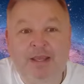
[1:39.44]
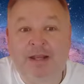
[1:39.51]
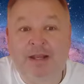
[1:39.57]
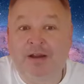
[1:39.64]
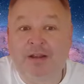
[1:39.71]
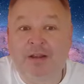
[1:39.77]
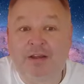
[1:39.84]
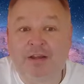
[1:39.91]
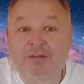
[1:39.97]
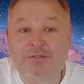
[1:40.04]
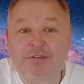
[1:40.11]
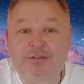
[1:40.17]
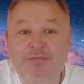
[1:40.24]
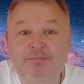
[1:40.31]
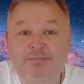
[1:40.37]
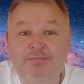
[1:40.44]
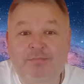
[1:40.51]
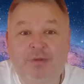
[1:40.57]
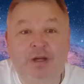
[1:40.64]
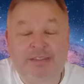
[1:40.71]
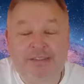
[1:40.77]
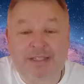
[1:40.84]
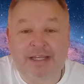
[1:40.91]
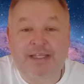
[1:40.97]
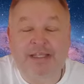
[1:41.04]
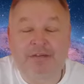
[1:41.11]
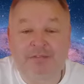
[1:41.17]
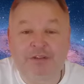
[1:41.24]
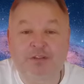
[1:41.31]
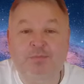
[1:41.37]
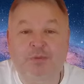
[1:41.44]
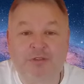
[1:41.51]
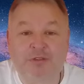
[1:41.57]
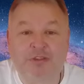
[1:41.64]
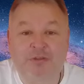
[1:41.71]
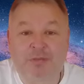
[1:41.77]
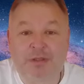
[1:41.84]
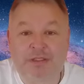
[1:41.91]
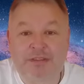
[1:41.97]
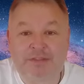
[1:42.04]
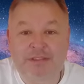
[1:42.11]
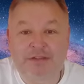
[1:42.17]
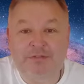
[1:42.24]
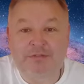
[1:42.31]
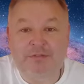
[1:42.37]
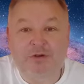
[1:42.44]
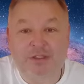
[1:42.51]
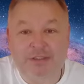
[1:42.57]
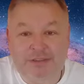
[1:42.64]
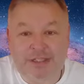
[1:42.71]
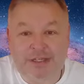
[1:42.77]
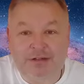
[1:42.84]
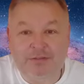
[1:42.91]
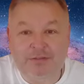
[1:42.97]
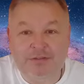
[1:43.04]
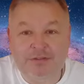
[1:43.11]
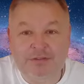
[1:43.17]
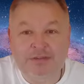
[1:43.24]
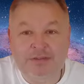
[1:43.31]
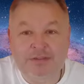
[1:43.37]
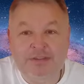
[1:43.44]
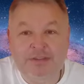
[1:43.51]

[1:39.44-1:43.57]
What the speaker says: in our lives by taking responsibility for ourselves,